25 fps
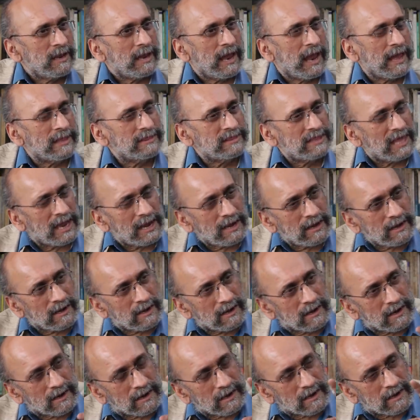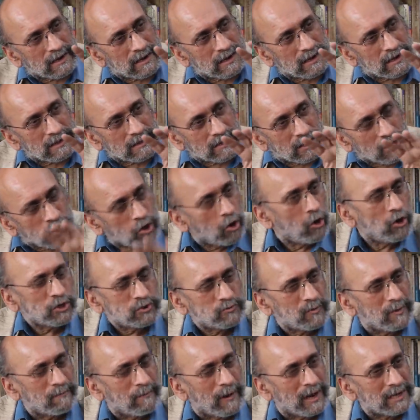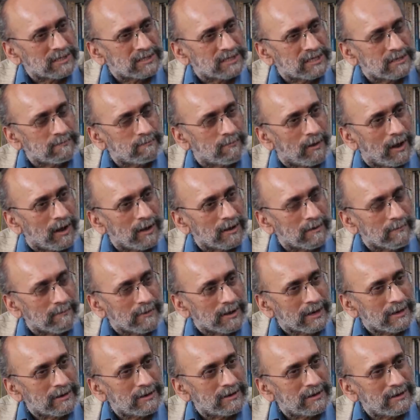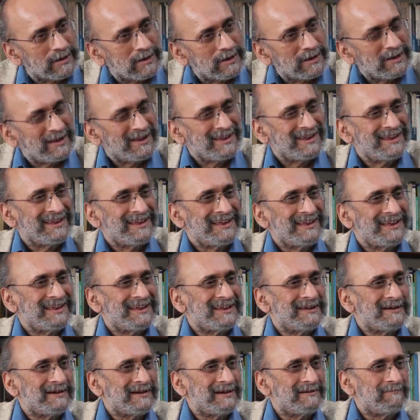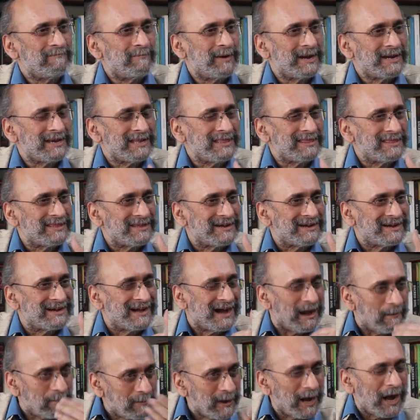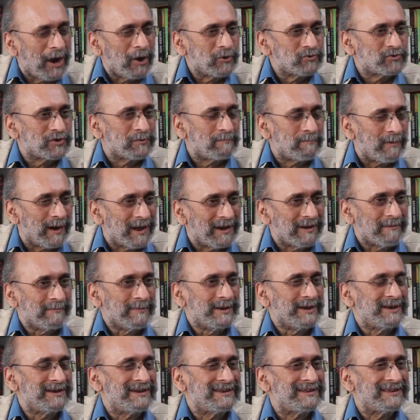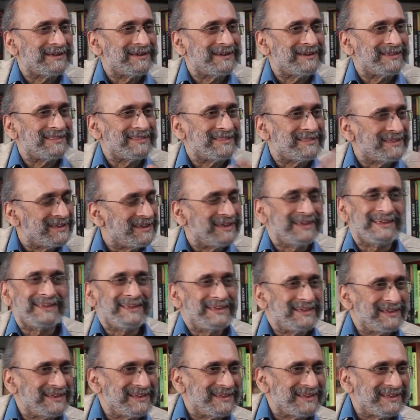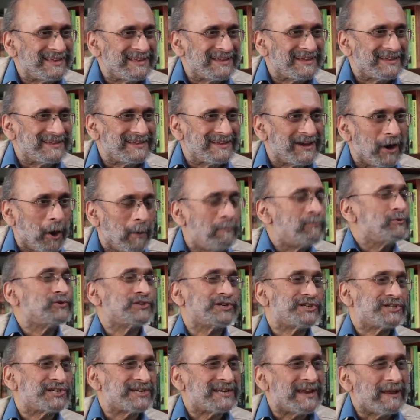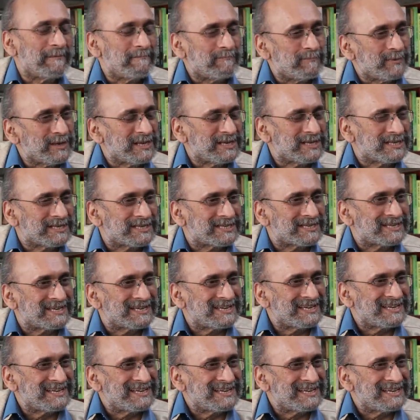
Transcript: And then the laws were passed in parliament, but in the upper house of parliament, the opposition MPs